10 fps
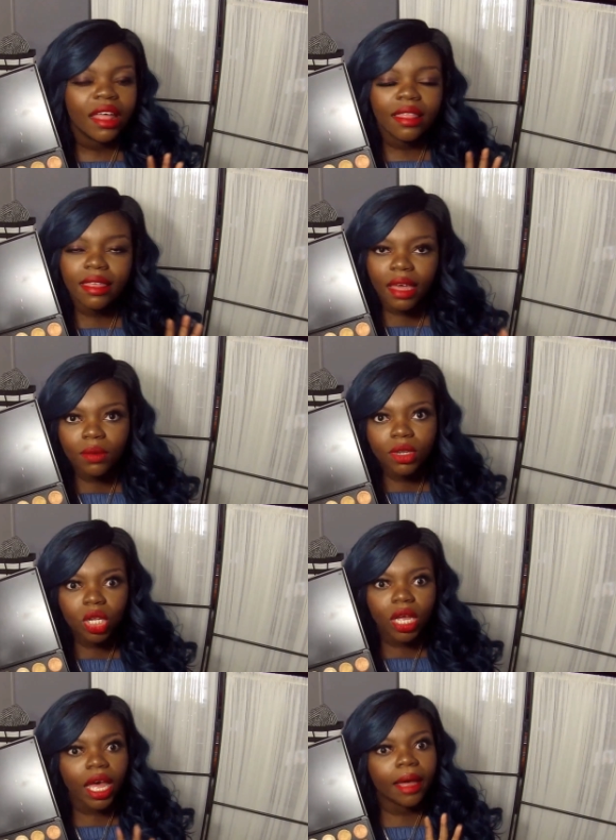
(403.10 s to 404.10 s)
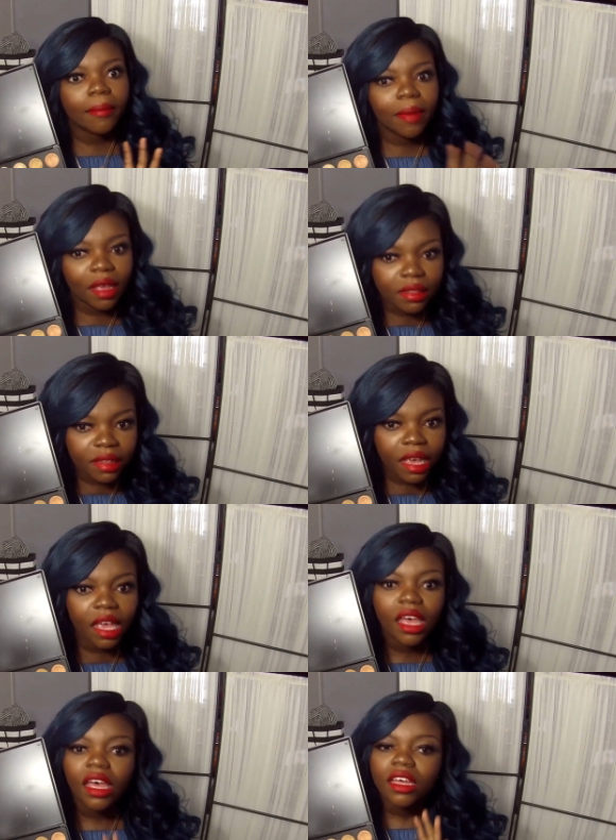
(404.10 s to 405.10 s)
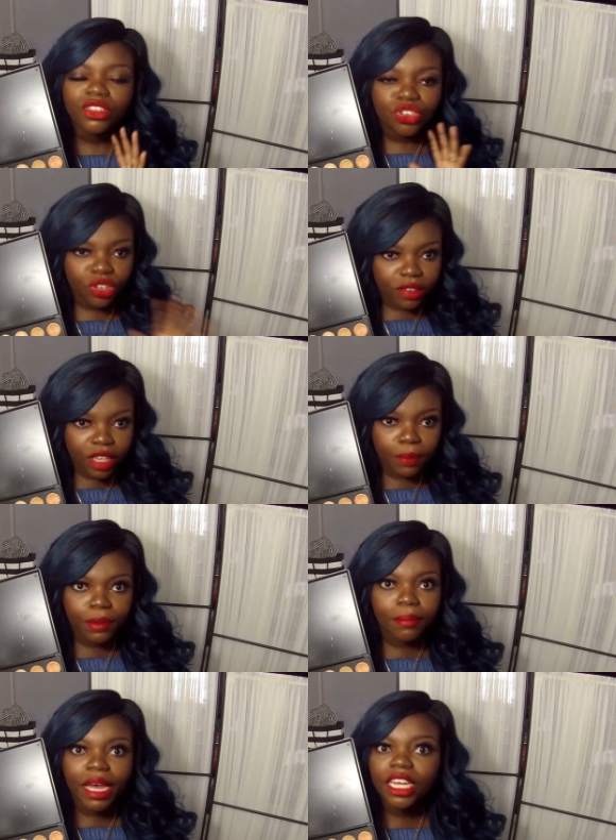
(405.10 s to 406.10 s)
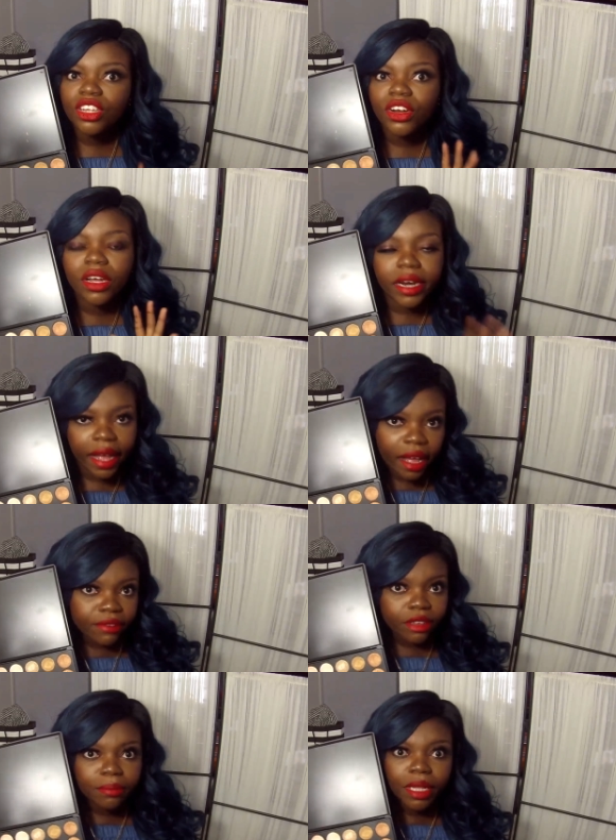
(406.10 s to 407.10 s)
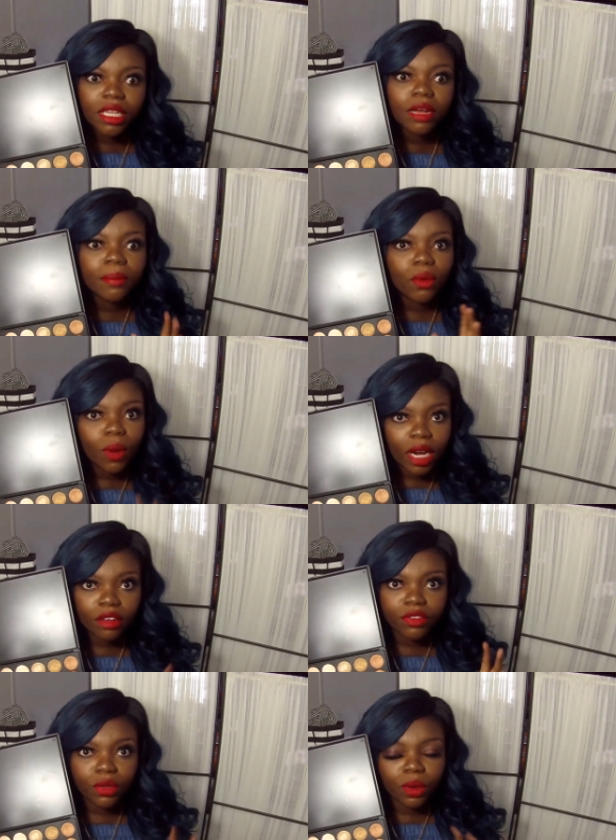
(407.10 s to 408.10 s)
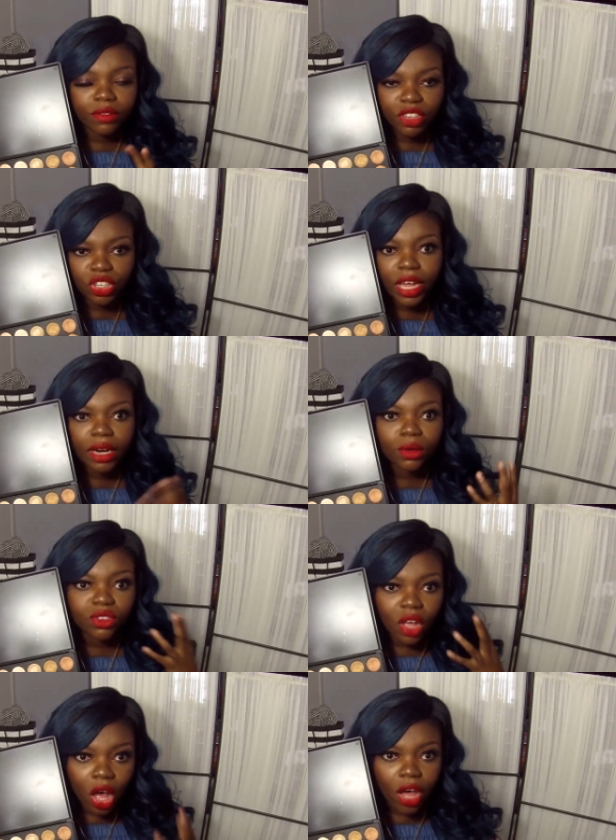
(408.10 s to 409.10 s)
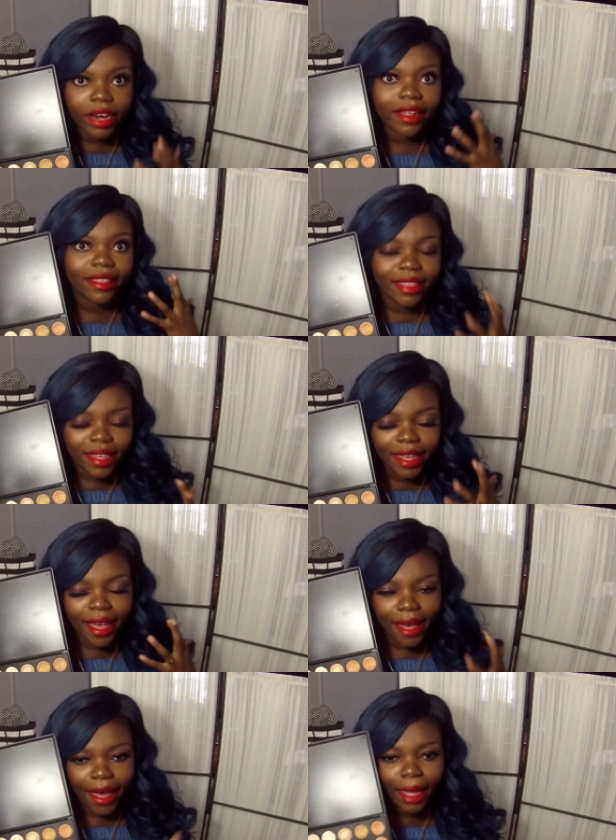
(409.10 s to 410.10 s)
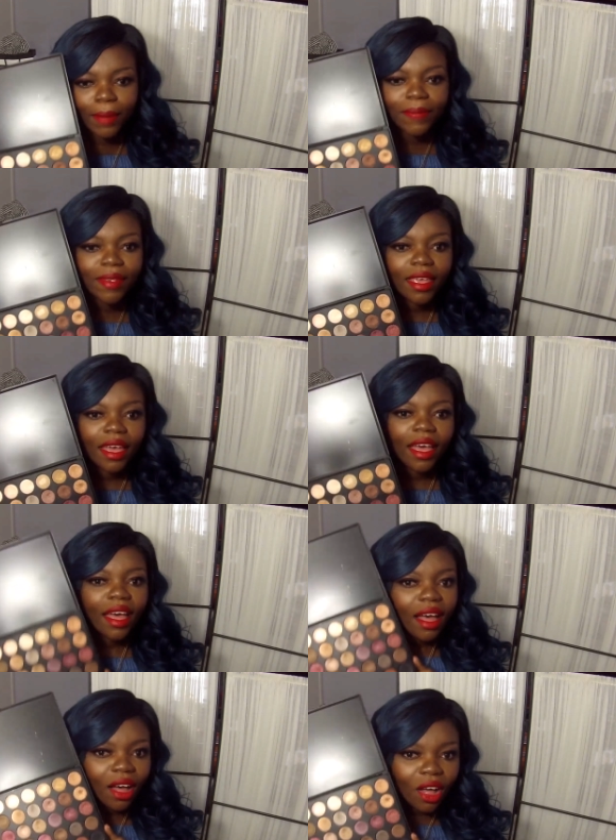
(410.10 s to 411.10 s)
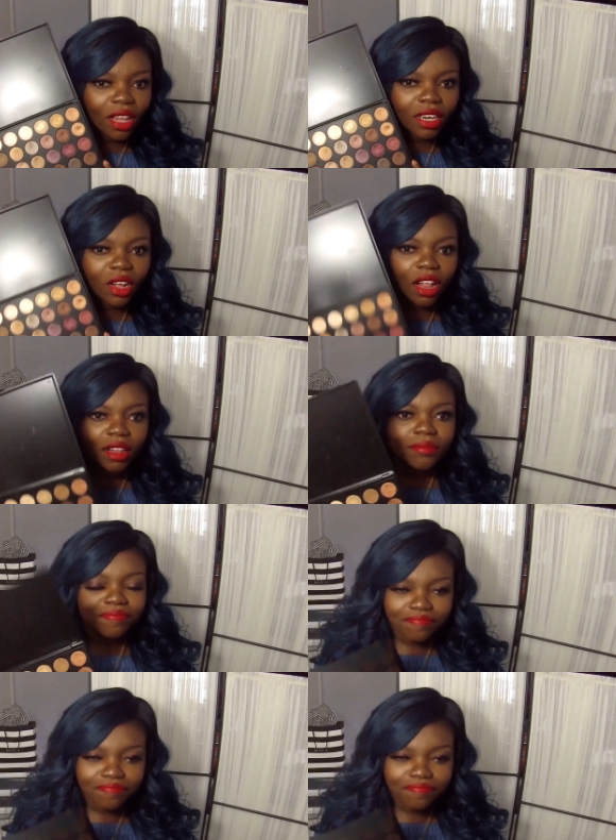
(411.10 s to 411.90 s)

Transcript: They will look amazing. Just keep in mind you're going to have to build up quite a few of these shadows on the eye. All in all,